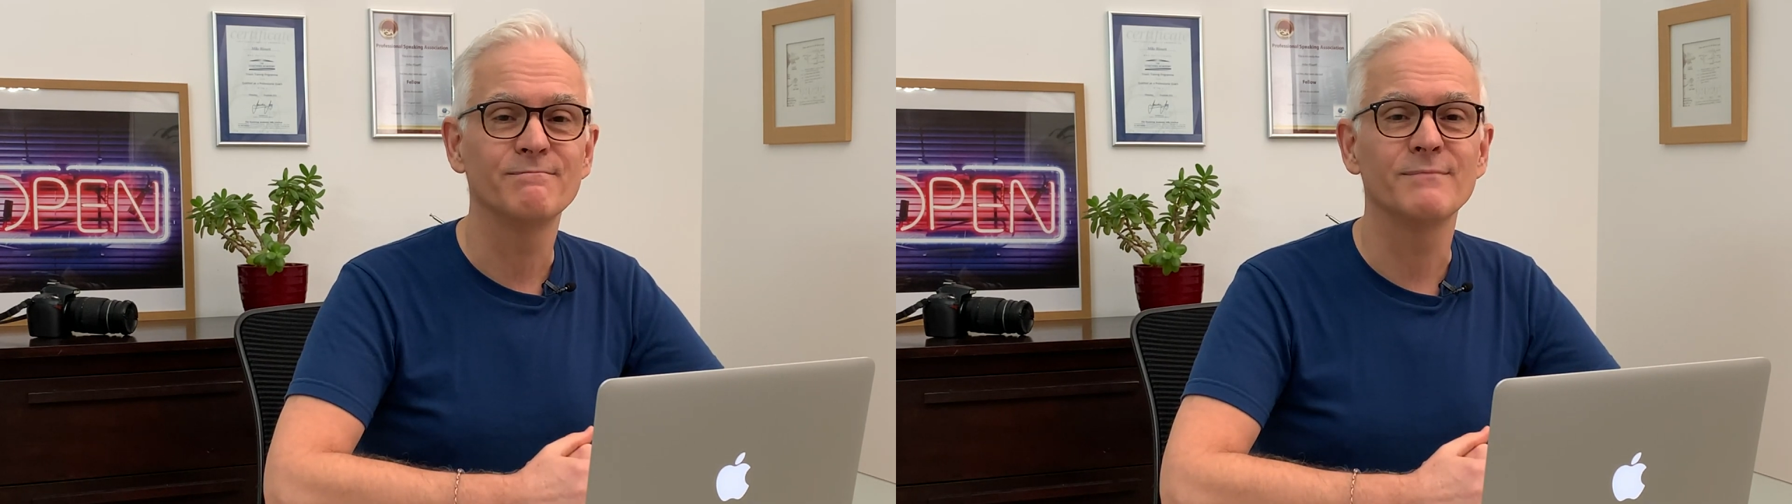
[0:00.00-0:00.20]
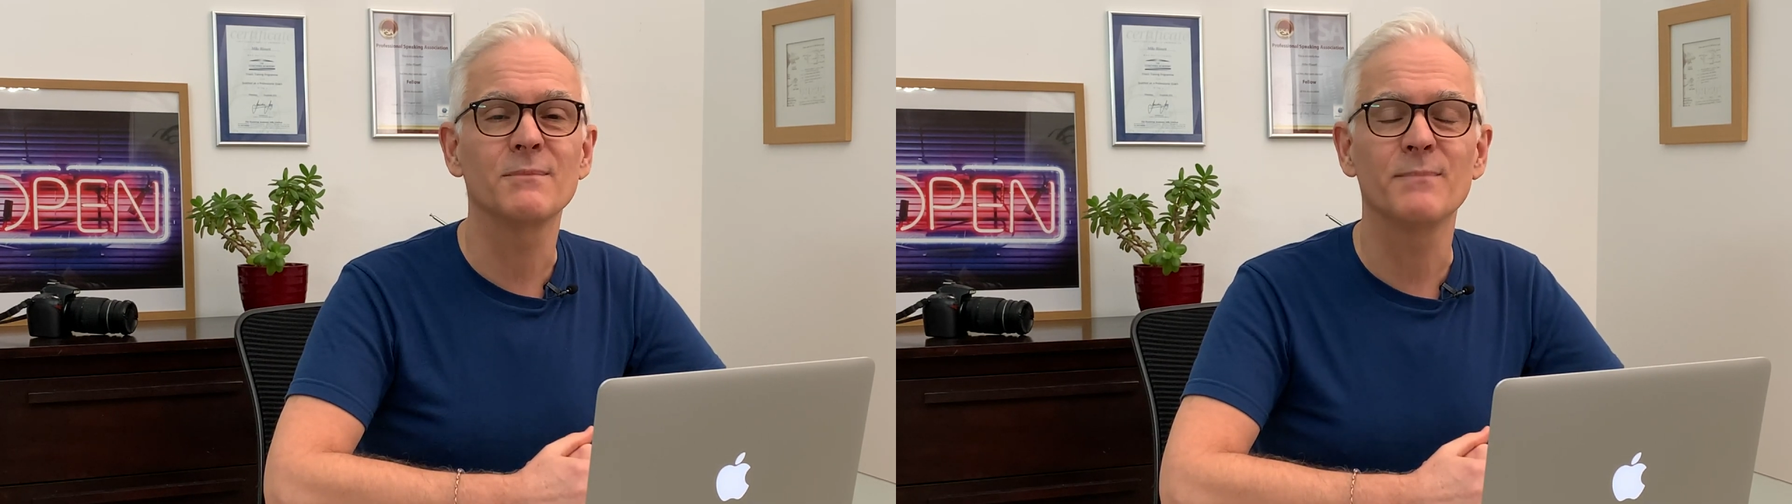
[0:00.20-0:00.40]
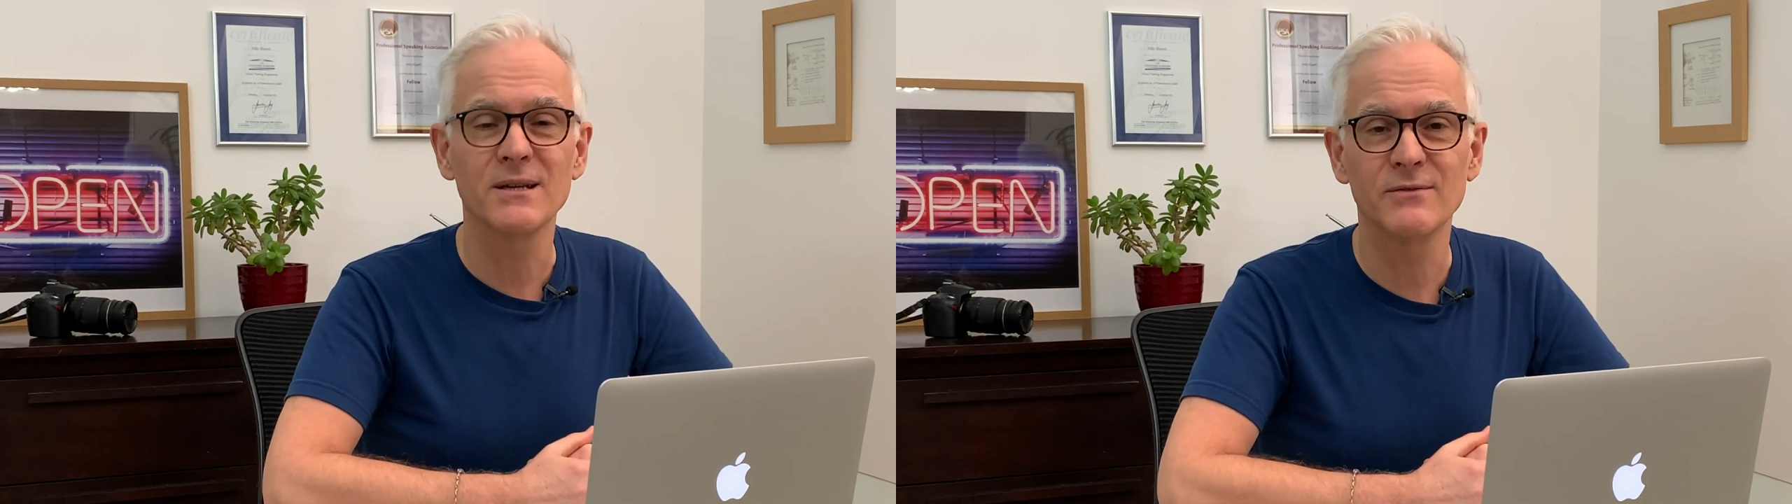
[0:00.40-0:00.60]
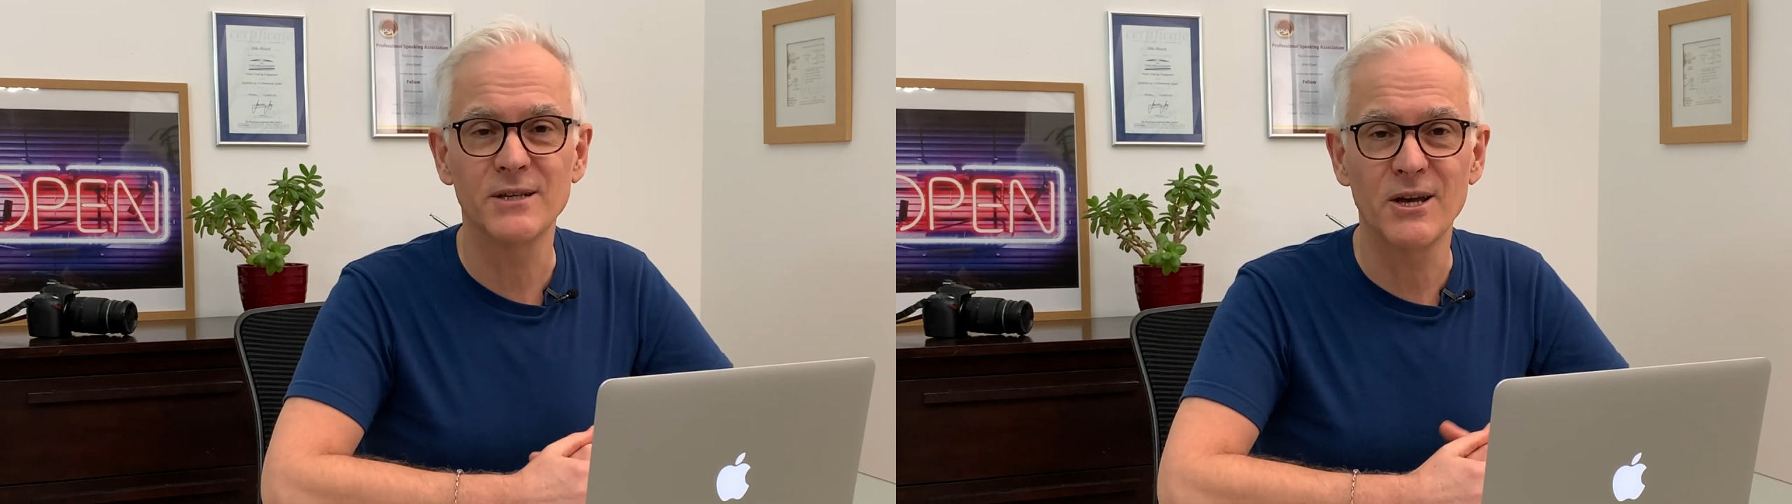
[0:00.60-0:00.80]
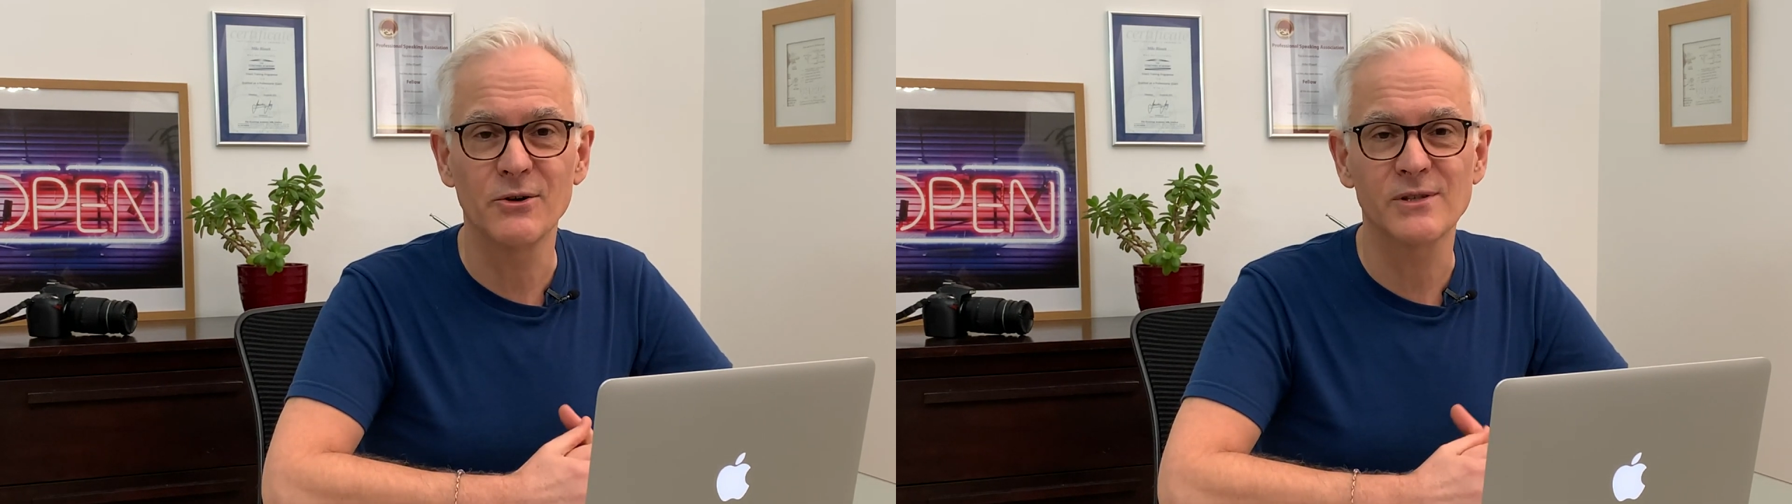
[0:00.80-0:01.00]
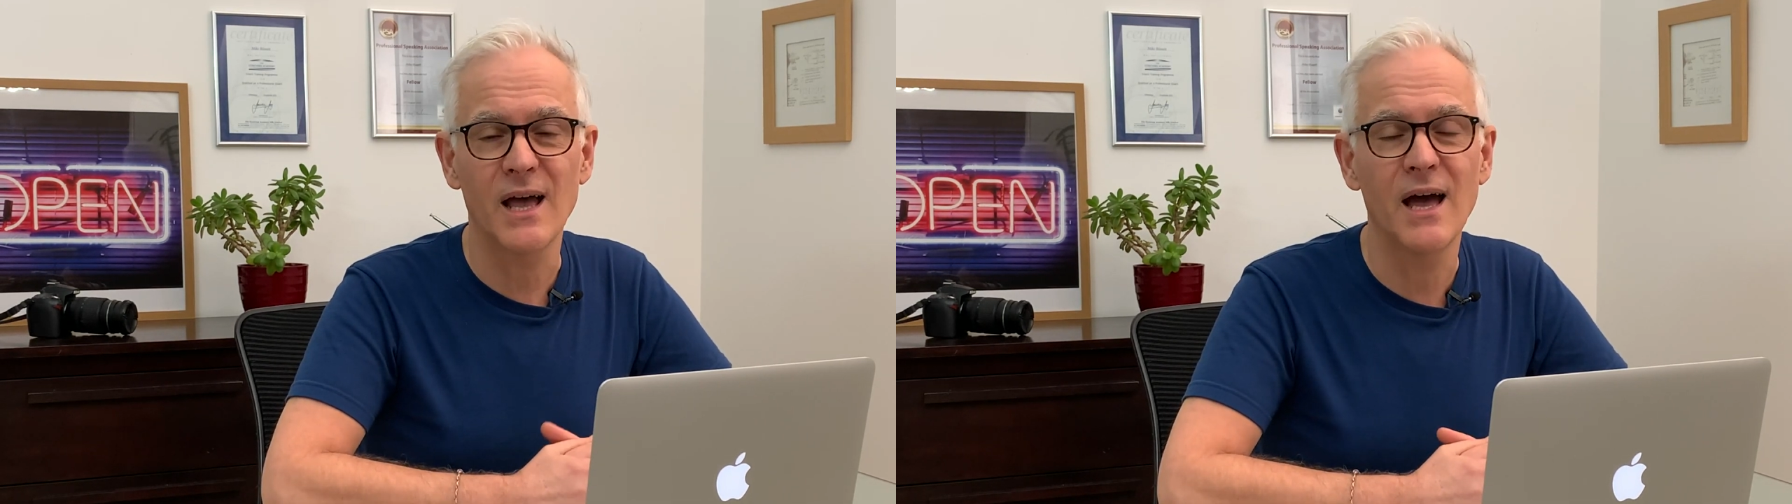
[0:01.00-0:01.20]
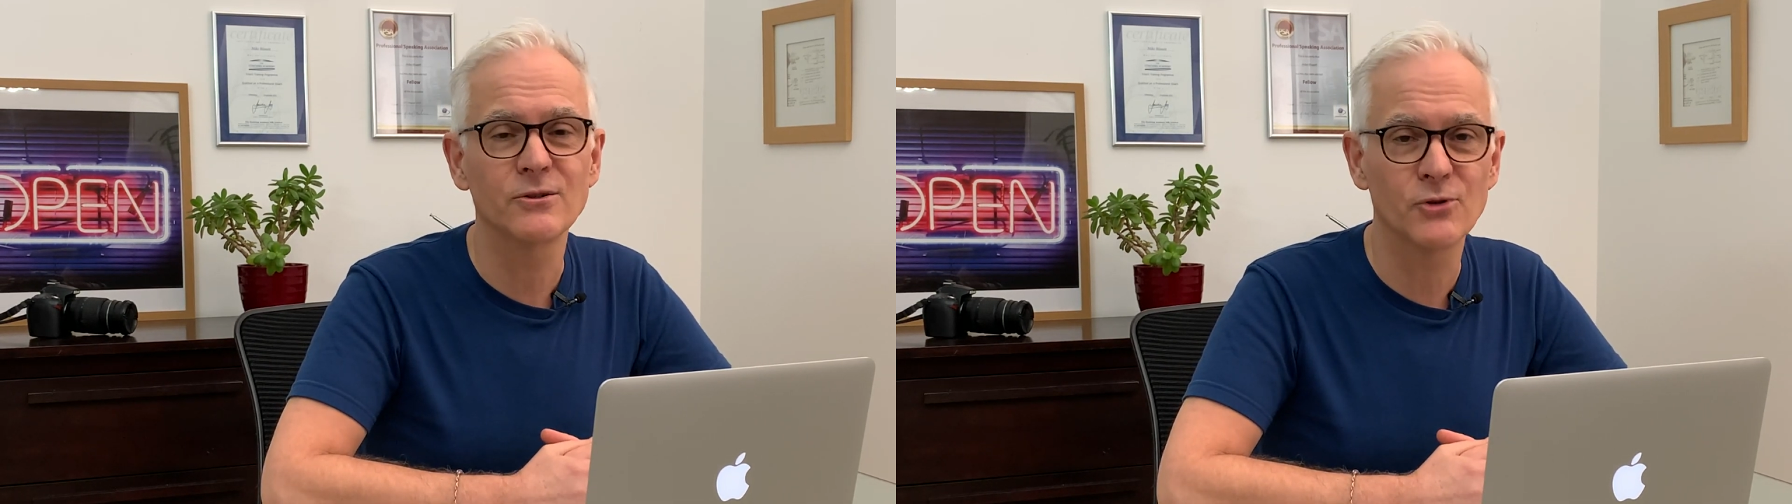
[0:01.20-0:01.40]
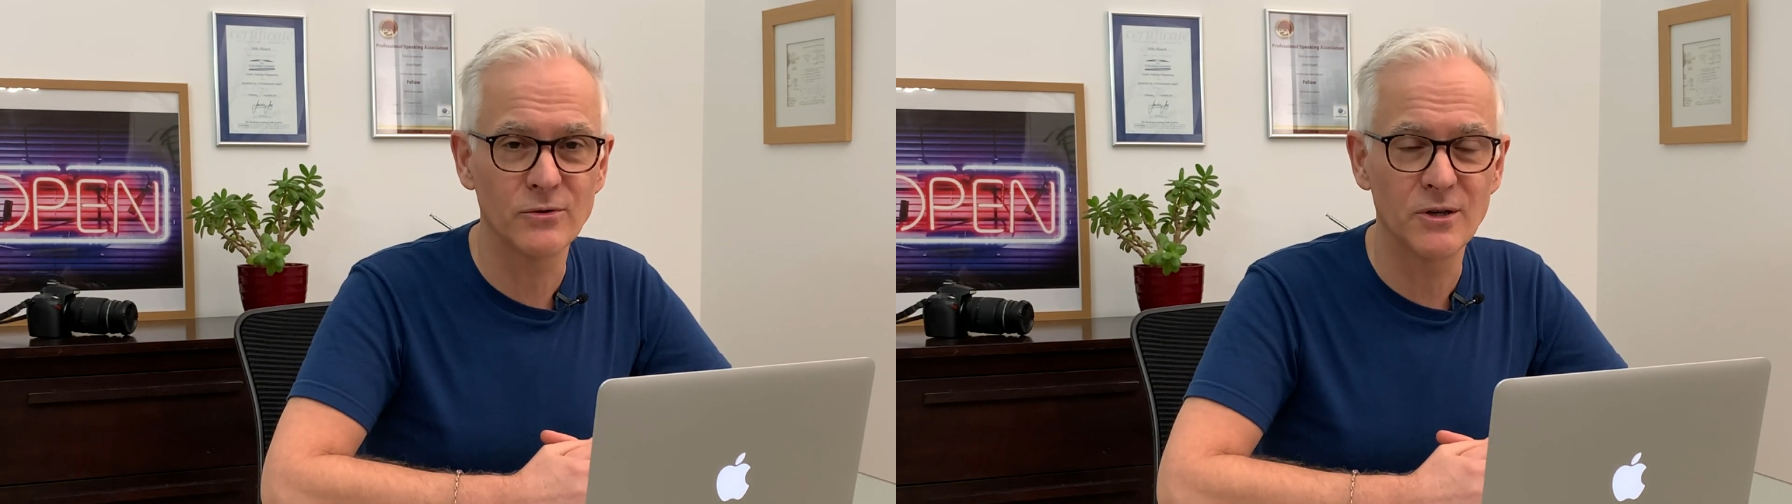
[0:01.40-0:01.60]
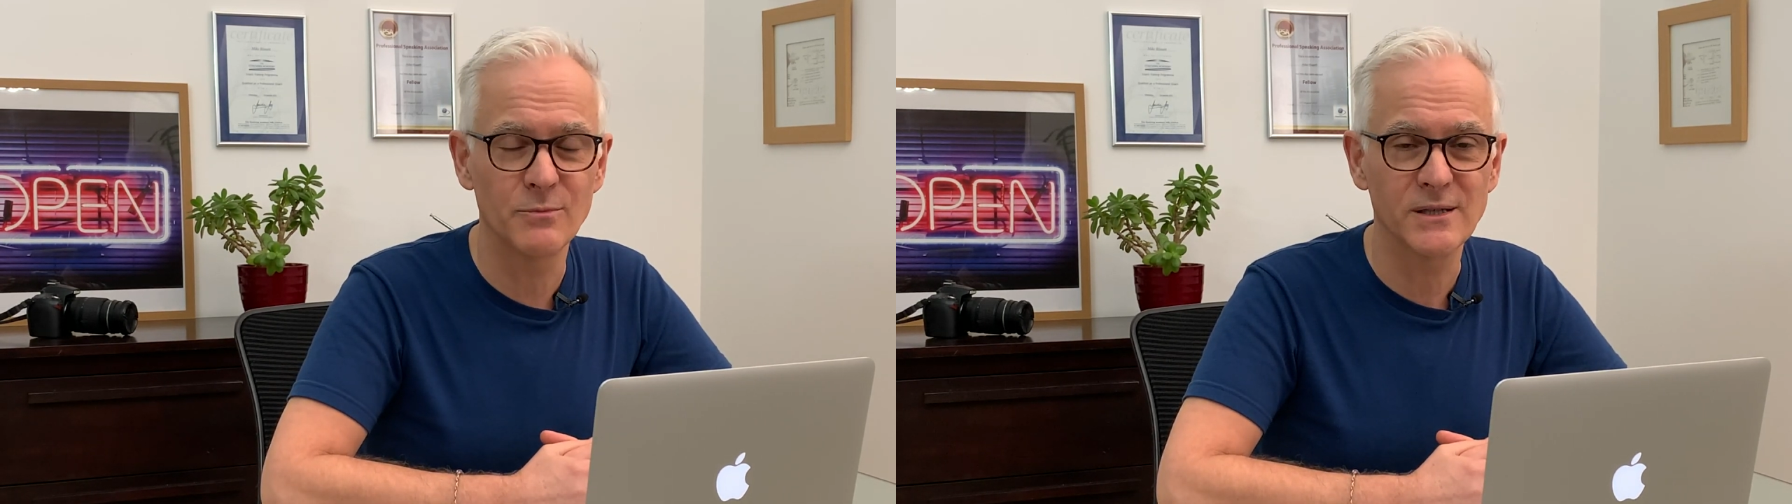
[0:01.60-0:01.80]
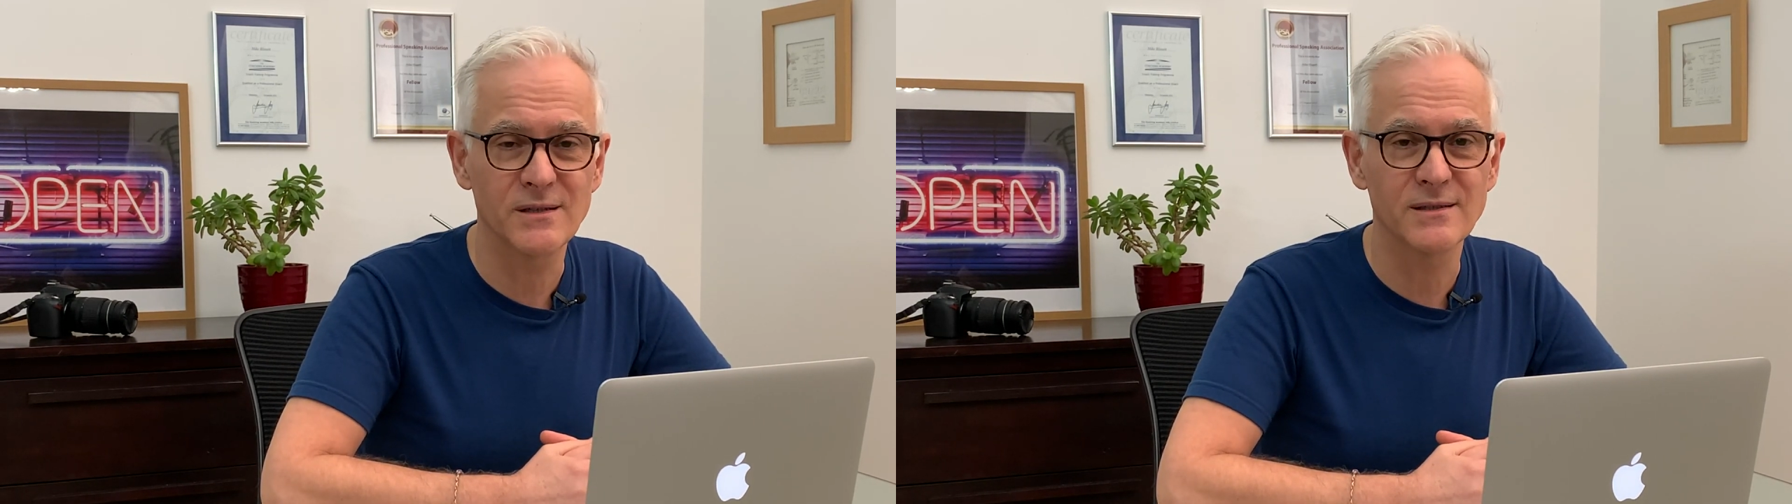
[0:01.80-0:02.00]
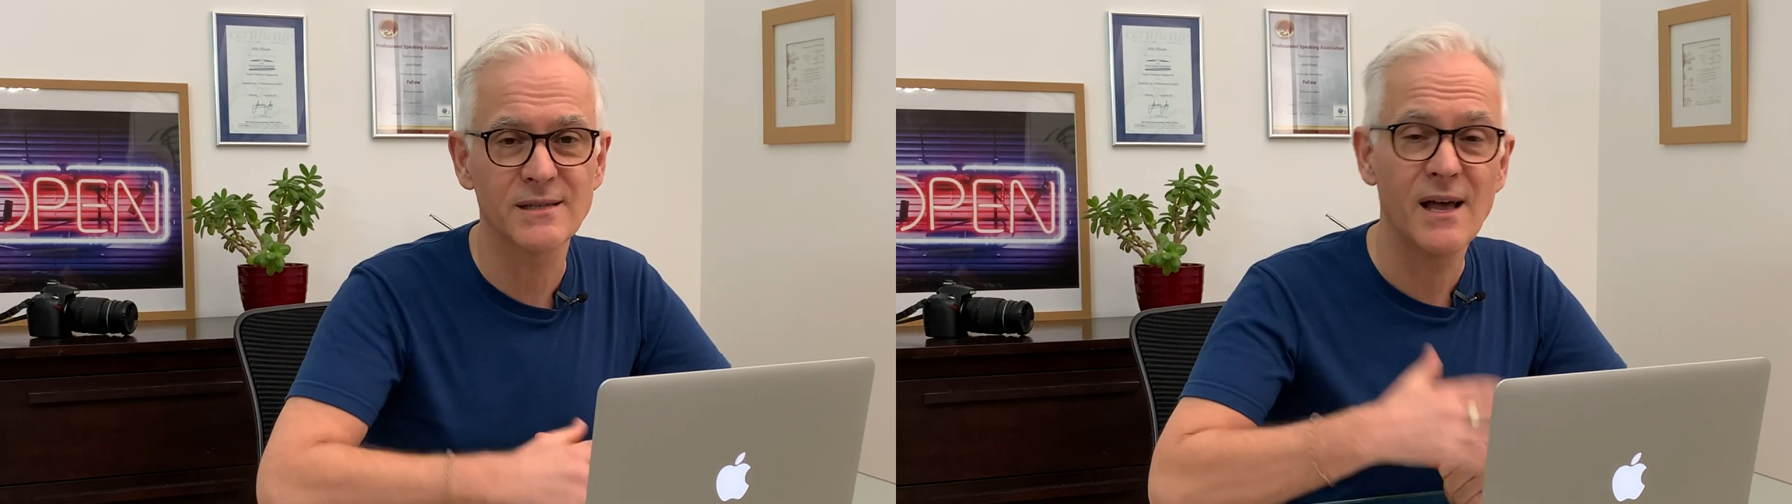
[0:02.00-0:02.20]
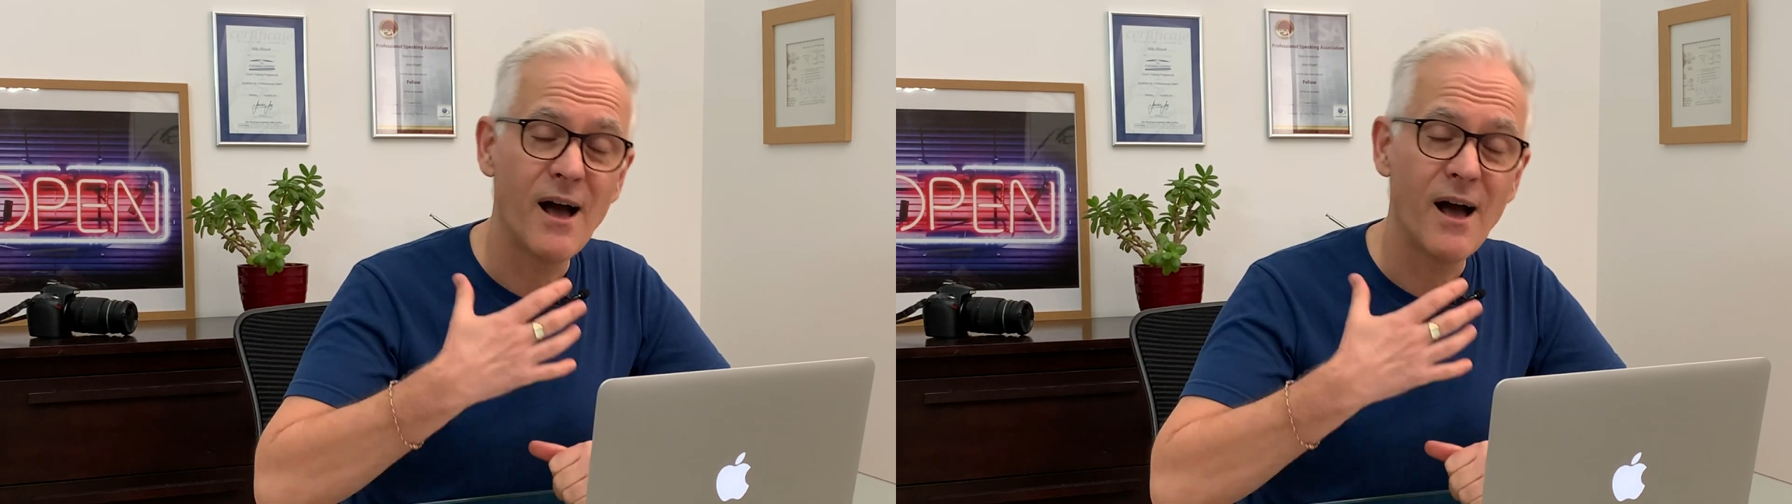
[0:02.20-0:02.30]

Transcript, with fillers: make better videos and grow your business.